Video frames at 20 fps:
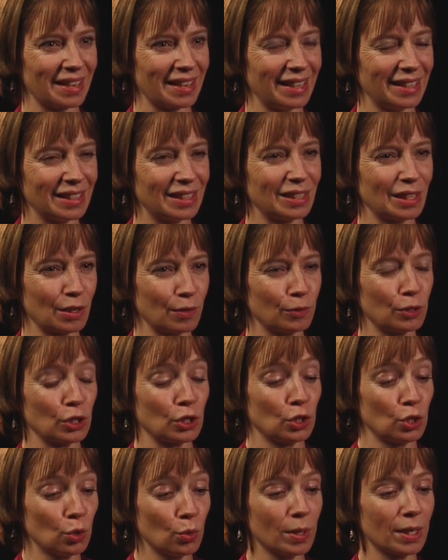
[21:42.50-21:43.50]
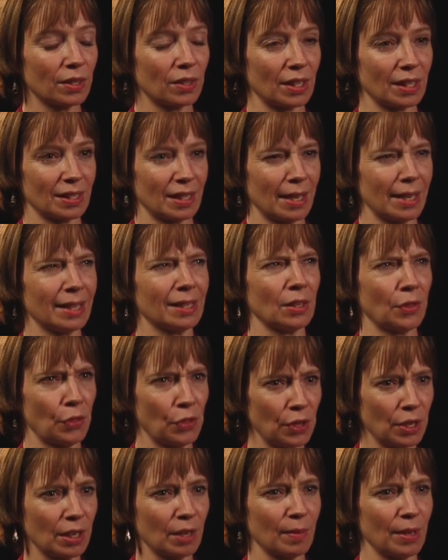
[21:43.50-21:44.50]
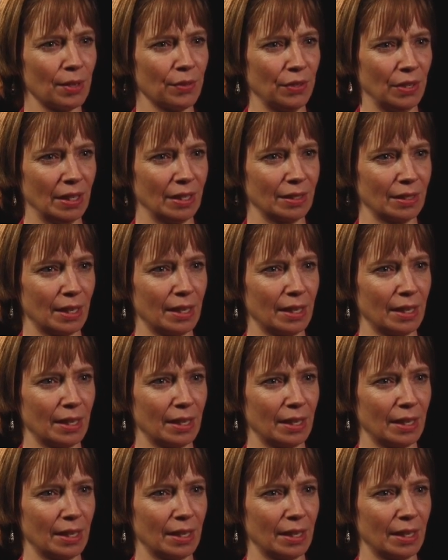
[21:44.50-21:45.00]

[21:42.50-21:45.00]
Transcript: instead of just doing things, I had to think about things.